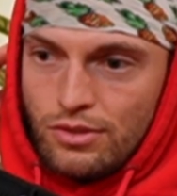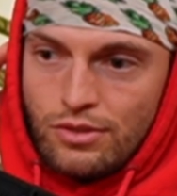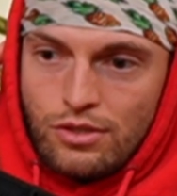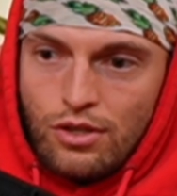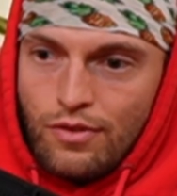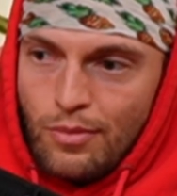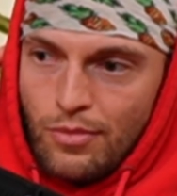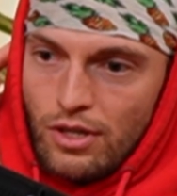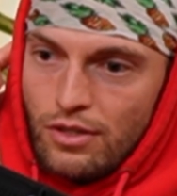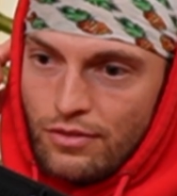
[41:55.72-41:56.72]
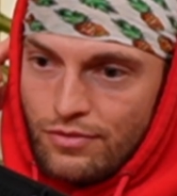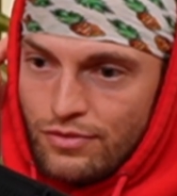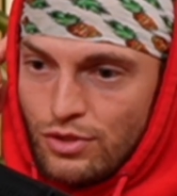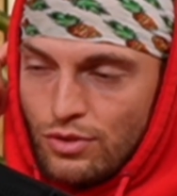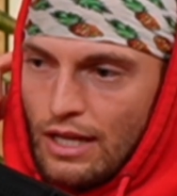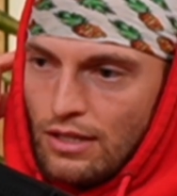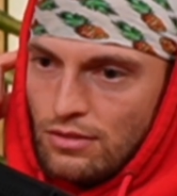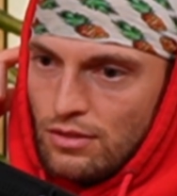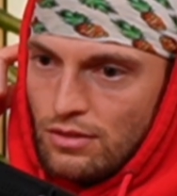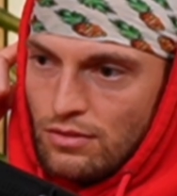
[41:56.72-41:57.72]
was November of
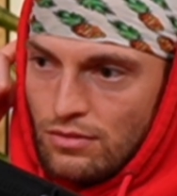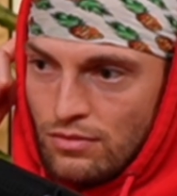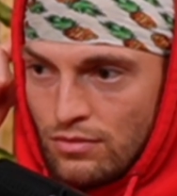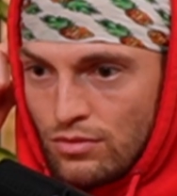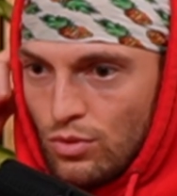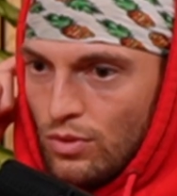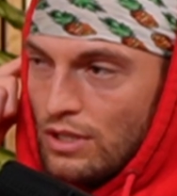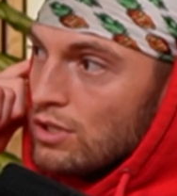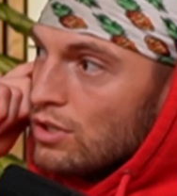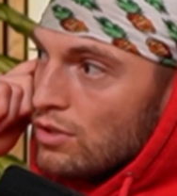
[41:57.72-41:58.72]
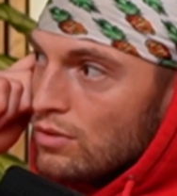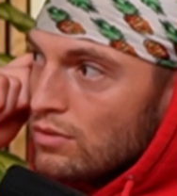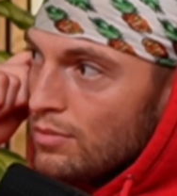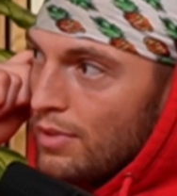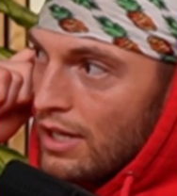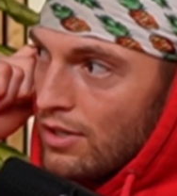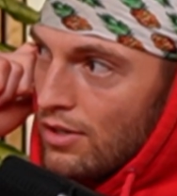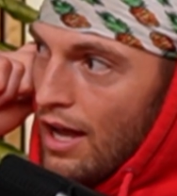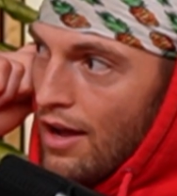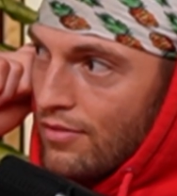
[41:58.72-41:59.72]
2022, about a year
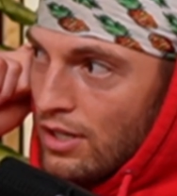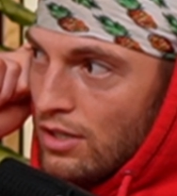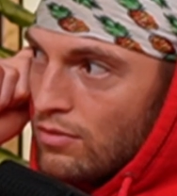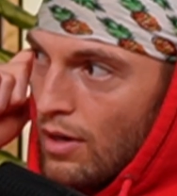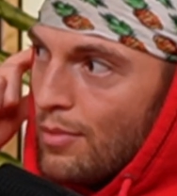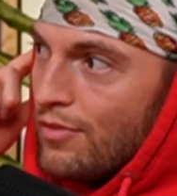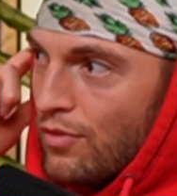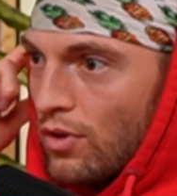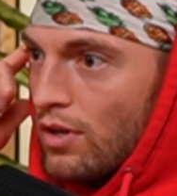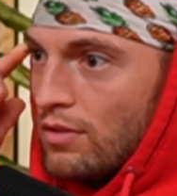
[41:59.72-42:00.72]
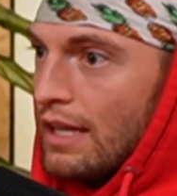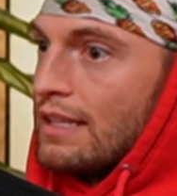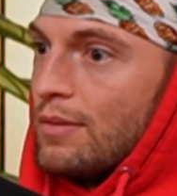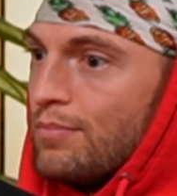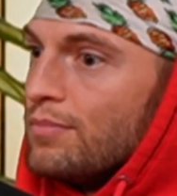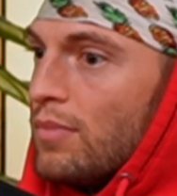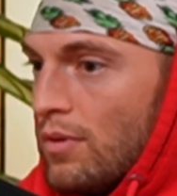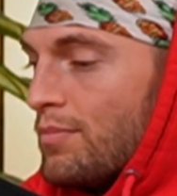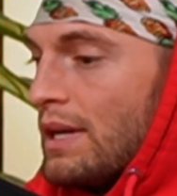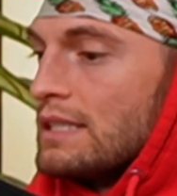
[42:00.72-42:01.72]
and a half ago, right before, like
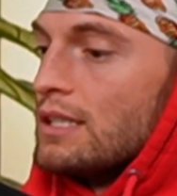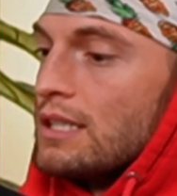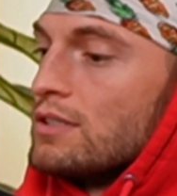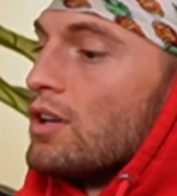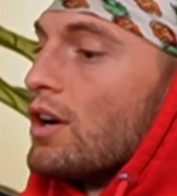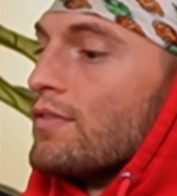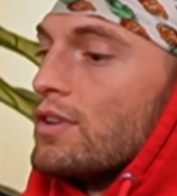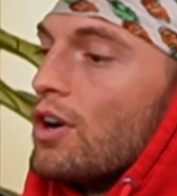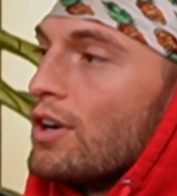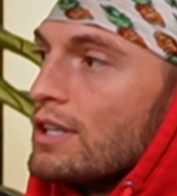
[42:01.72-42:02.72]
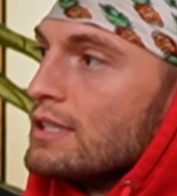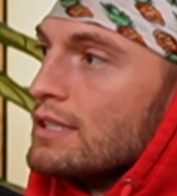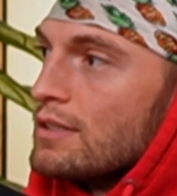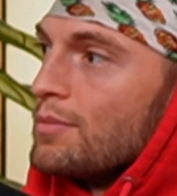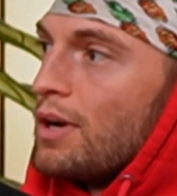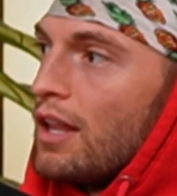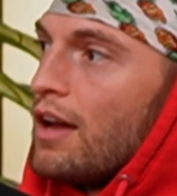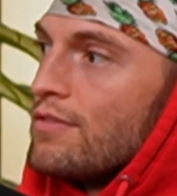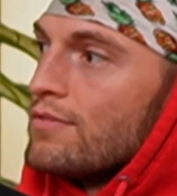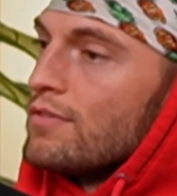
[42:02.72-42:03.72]
basically the start of the darkest season of my
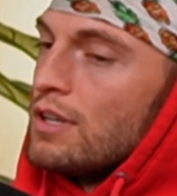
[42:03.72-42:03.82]
life.